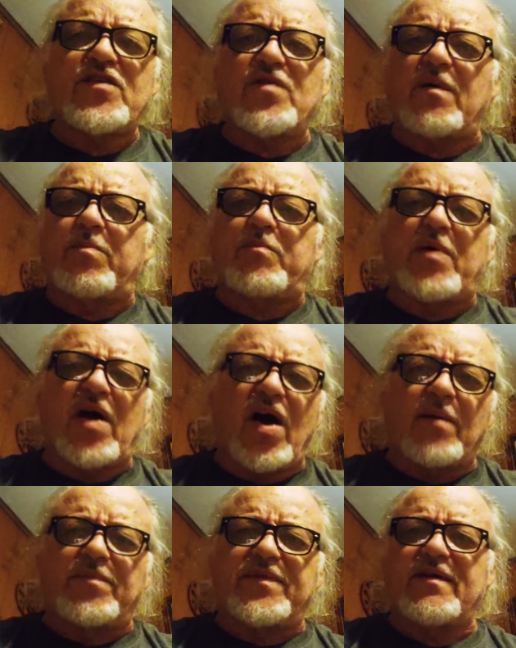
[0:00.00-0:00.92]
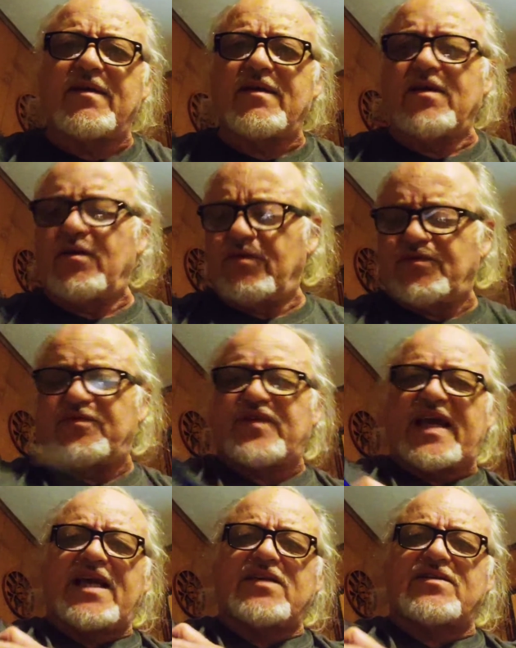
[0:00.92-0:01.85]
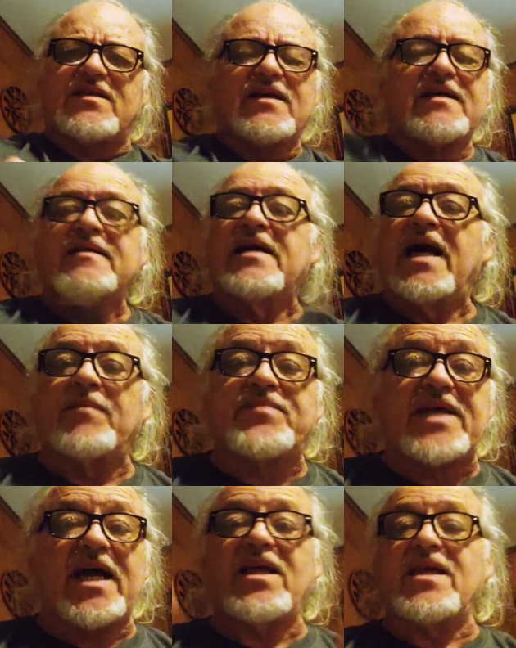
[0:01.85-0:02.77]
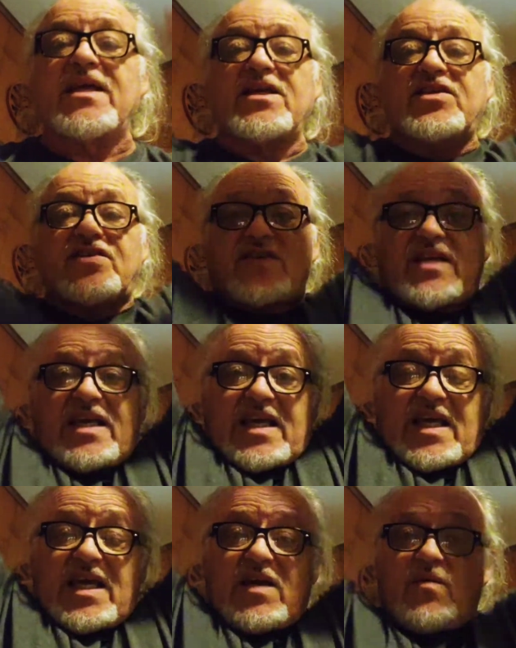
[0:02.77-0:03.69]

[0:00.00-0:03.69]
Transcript: you are pumped." You know, his veins. And I'm telling you, this thing here